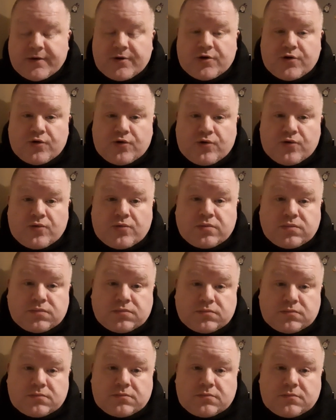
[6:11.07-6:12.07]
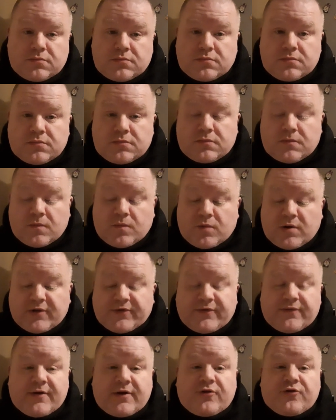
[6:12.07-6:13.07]
who was
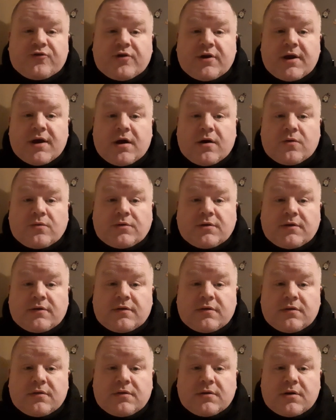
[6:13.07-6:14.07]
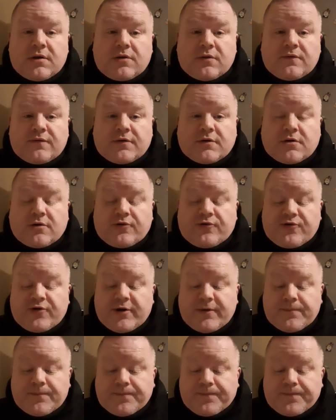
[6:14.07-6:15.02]
eventually hounded out of the country.